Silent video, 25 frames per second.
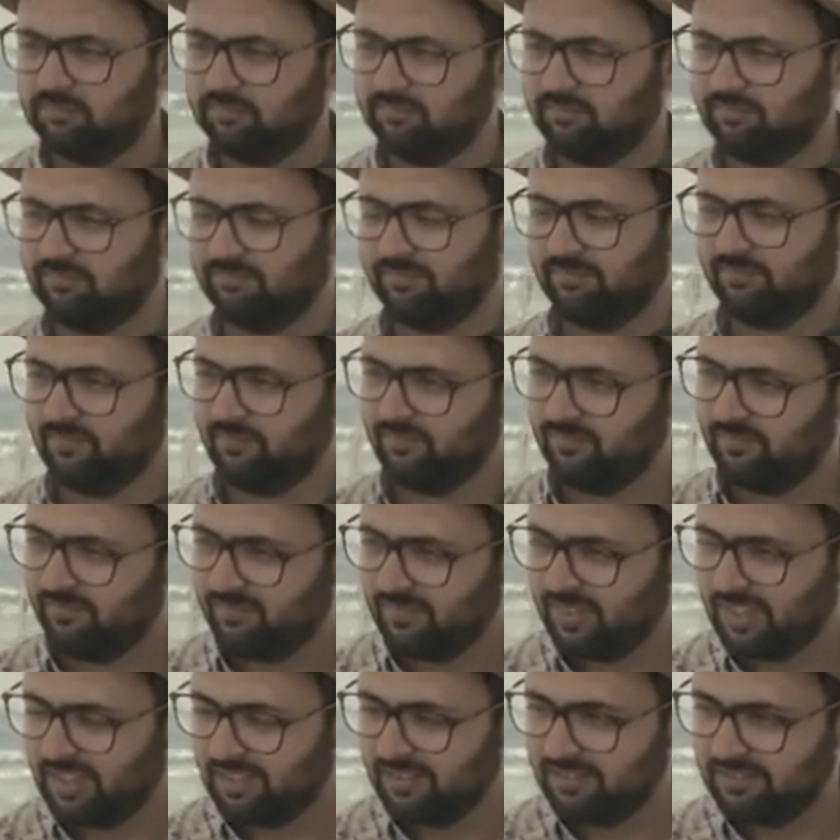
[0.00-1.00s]

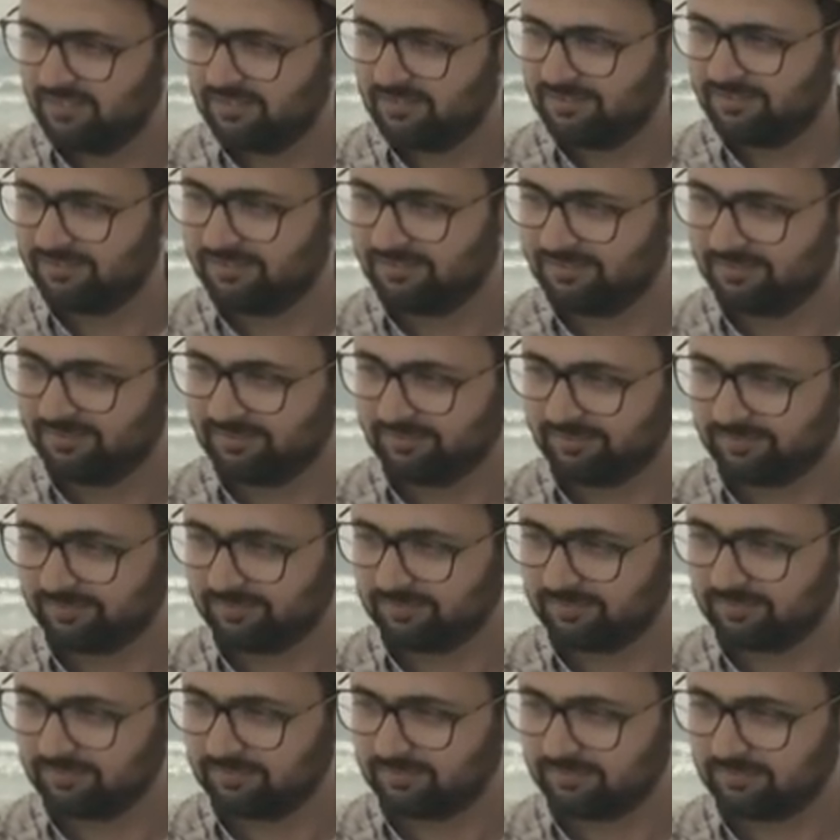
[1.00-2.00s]

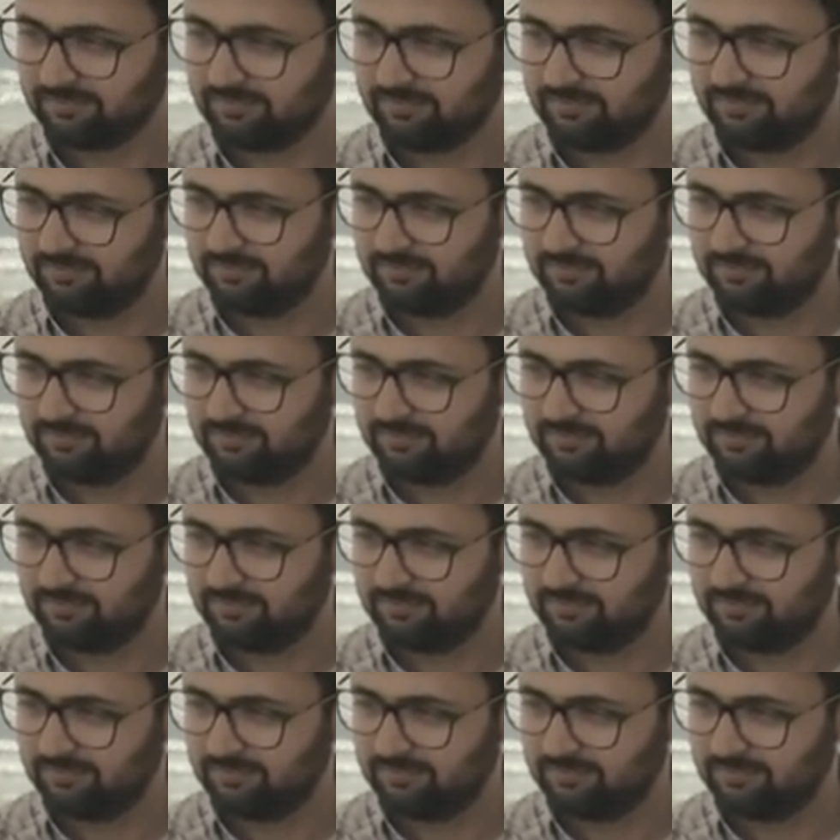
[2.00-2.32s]
No words are spoken by the person on screen.